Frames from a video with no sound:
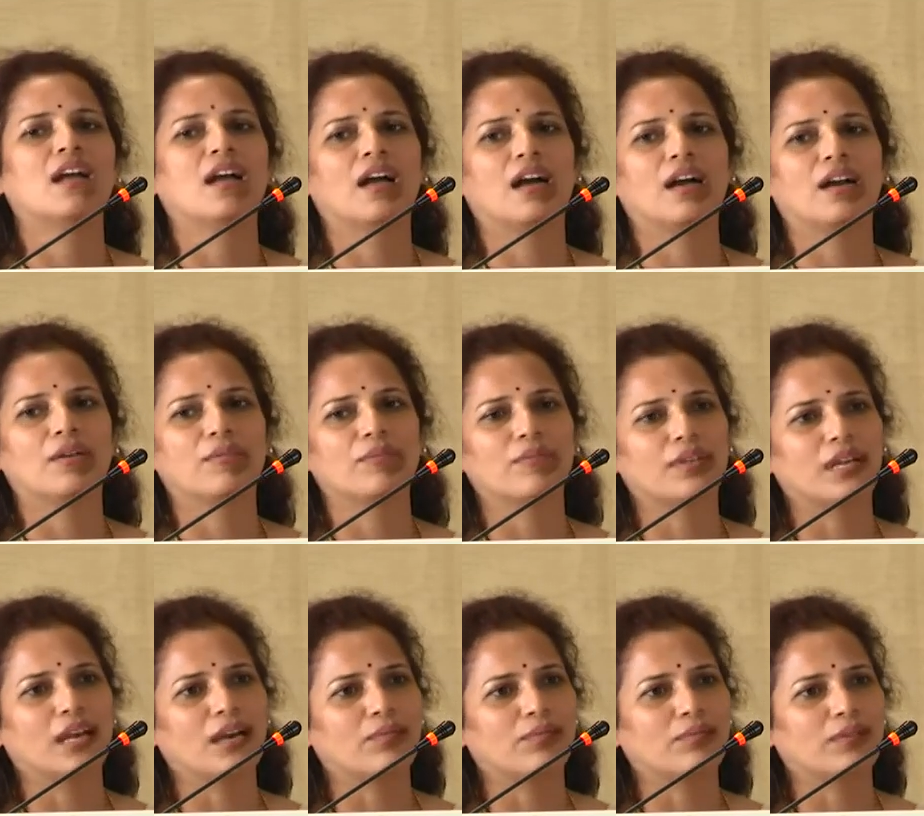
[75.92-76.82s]
uh, we
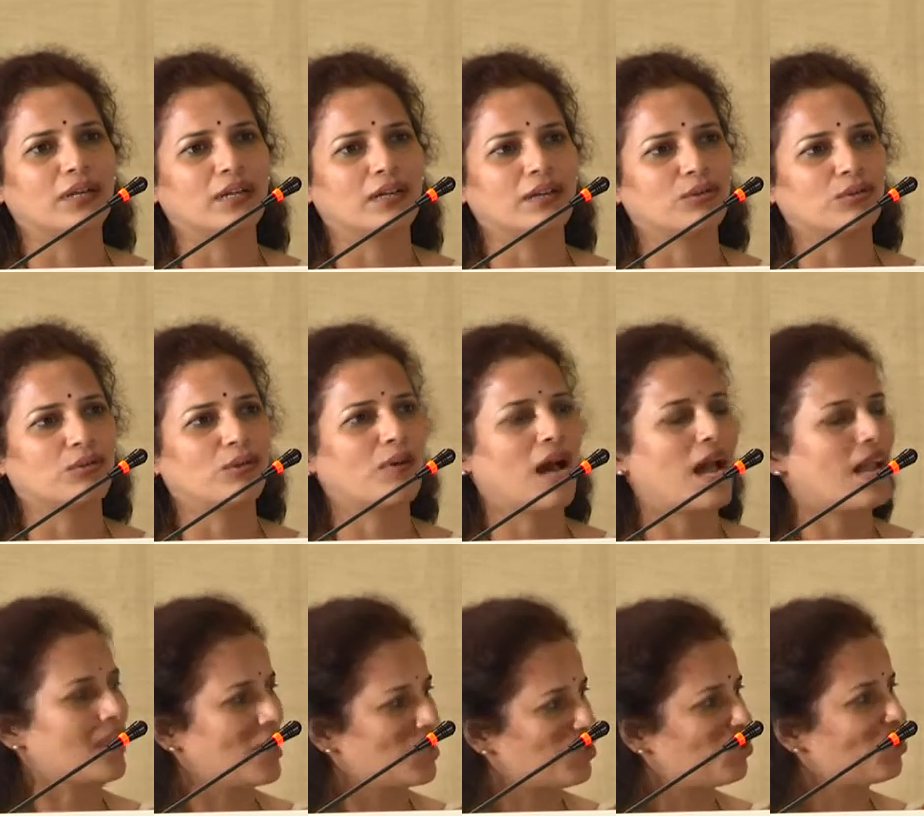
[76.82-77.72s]
have, uh, you know, I
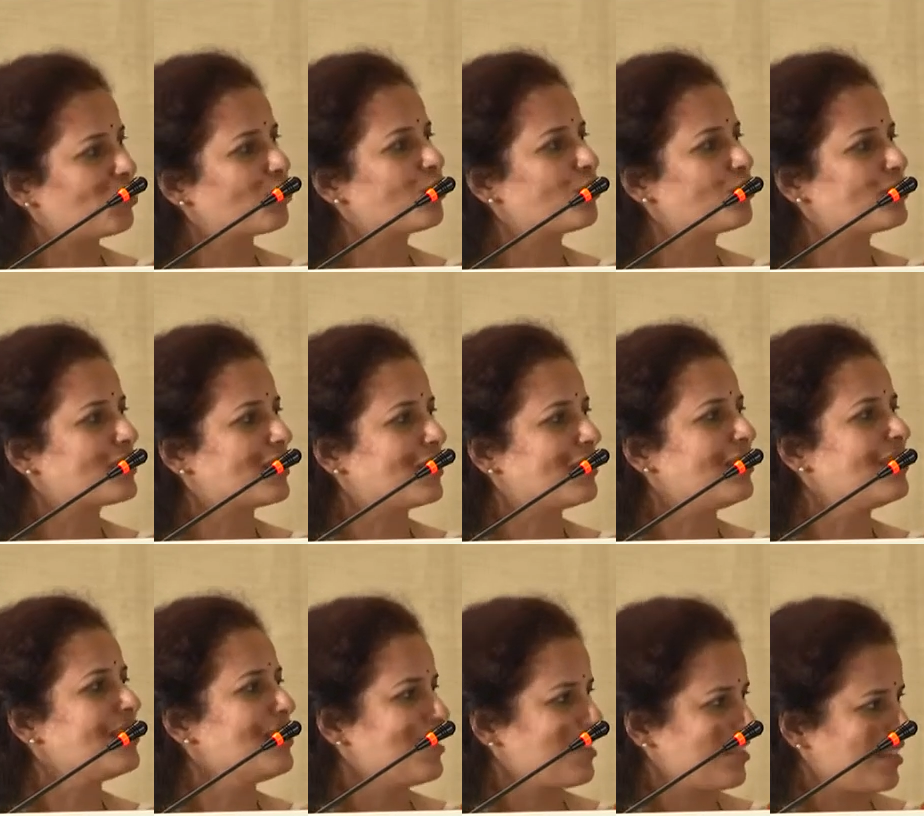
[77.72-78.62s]
assure you, sir,
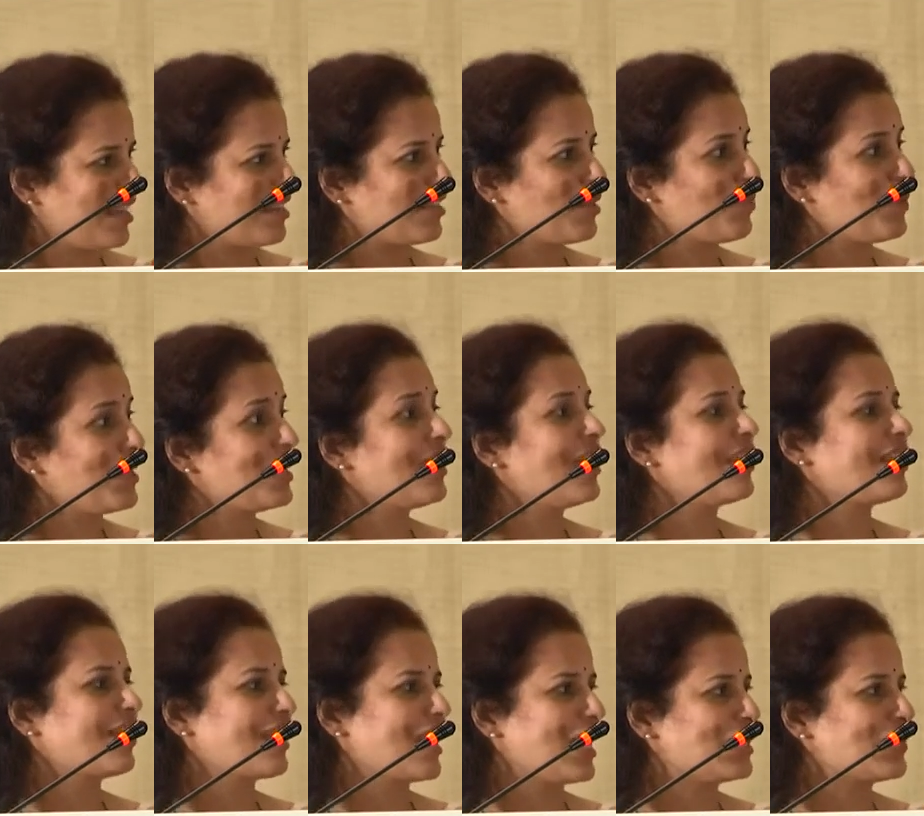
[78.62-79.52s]
that the
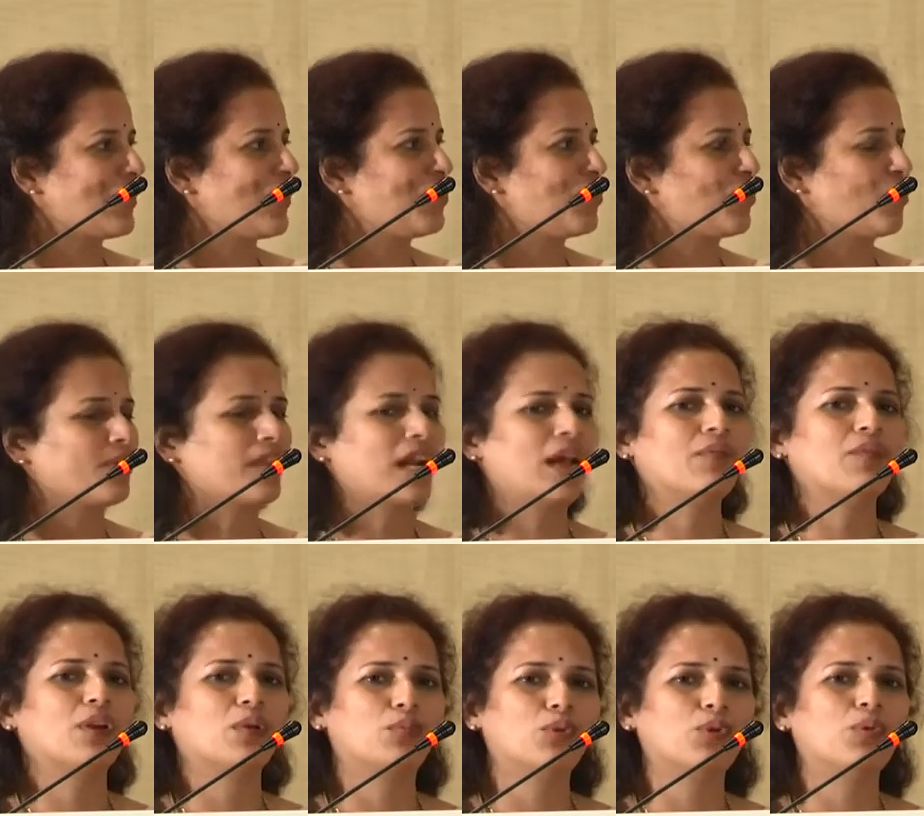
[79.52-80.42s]
pediatric HIV program
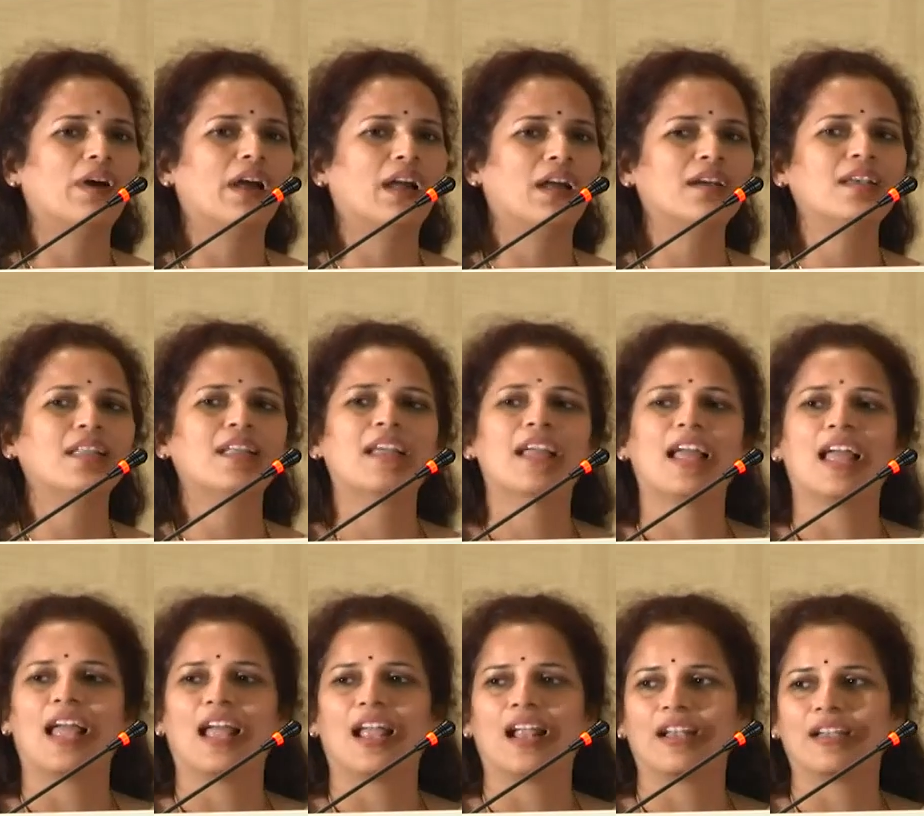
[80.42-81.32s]
will move ahead
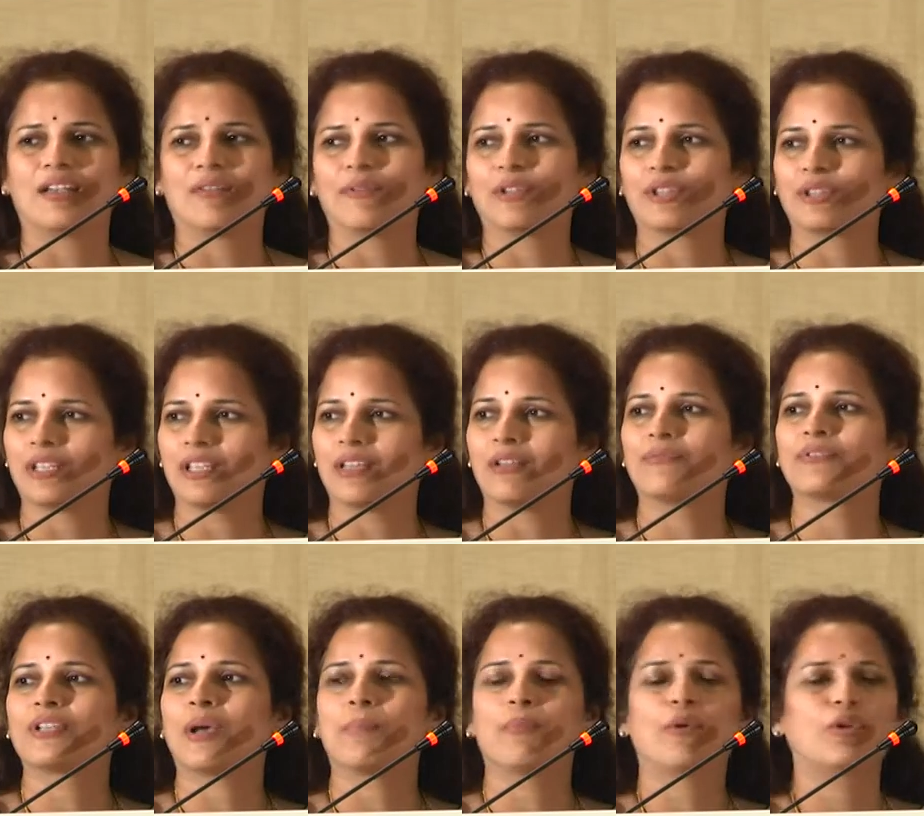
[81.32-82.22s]
and with the
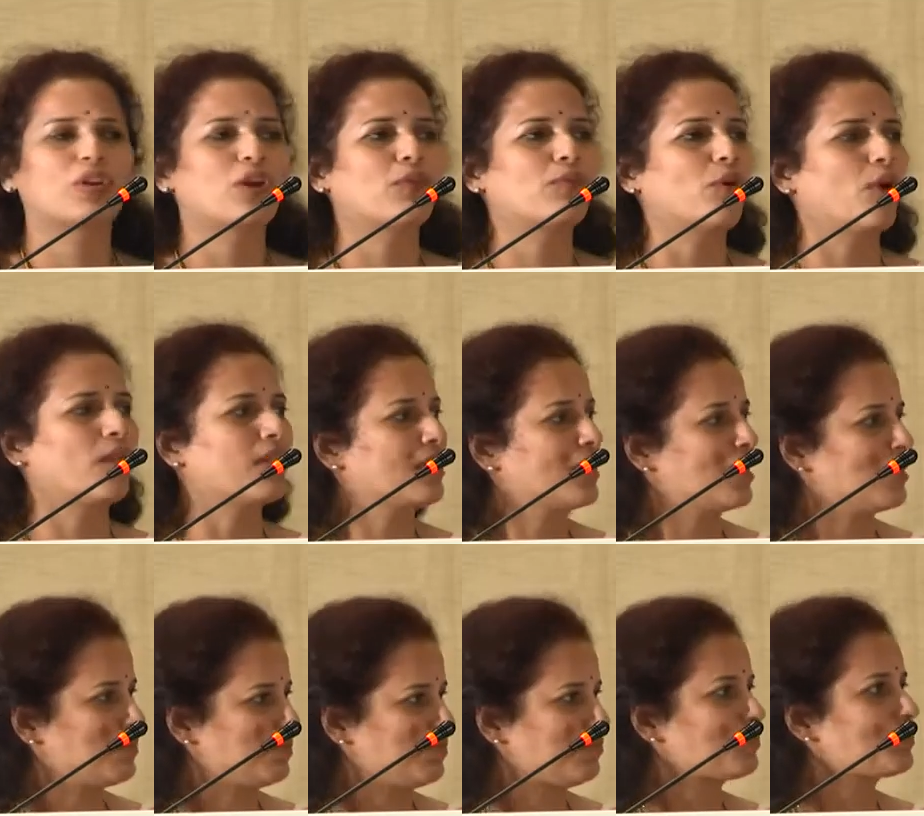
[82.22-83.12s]
support of all the